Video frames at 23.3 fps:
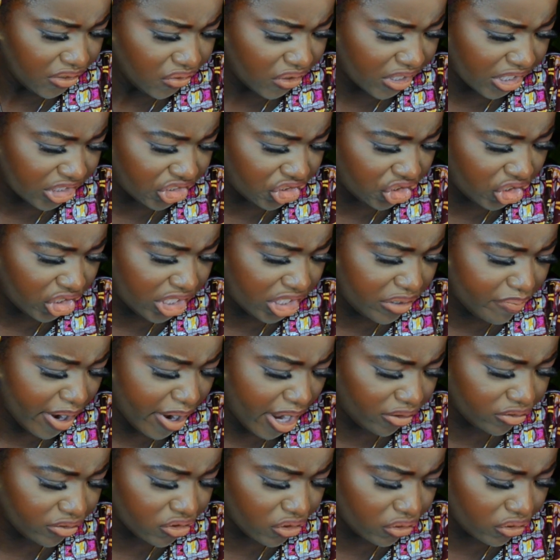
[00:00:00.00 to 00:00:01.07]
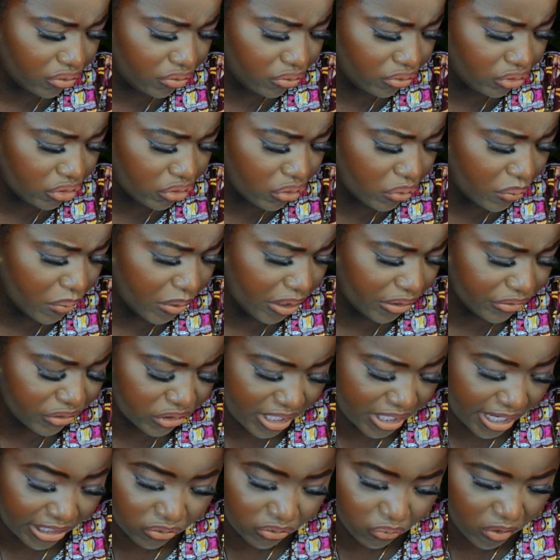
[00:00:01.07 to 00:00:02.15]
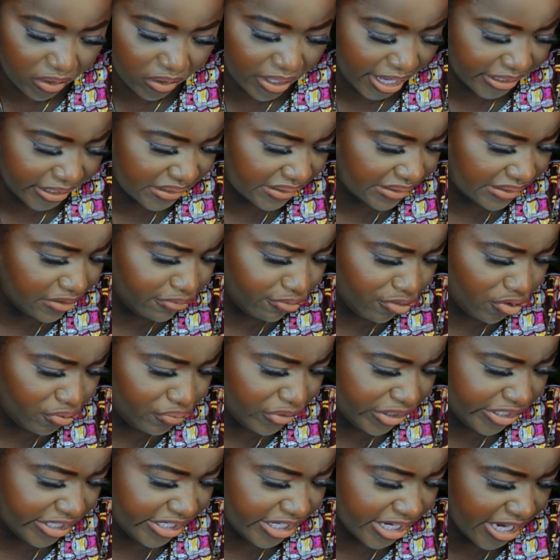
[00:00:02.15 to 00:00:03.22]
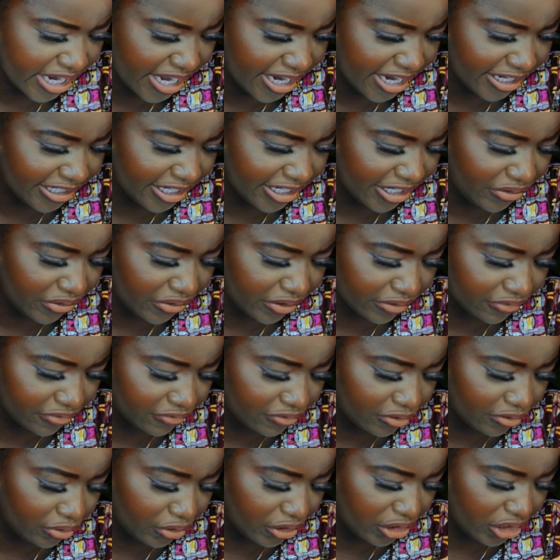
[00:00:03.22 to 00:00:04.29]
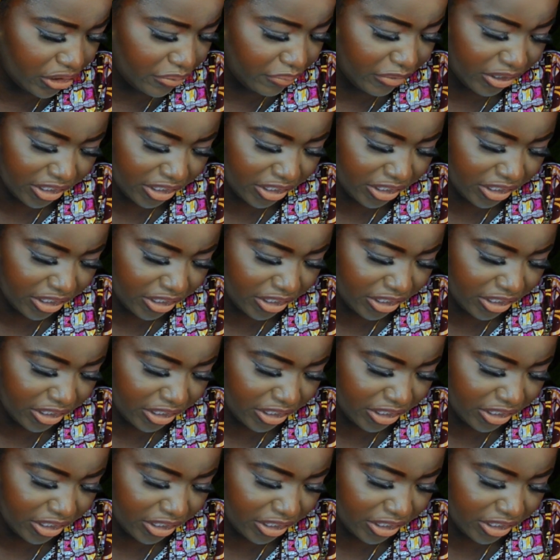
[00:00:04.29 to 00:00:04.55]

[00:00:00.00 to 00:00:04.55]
You can check him out on YouTube as well as Timo Media, and then you can follow him.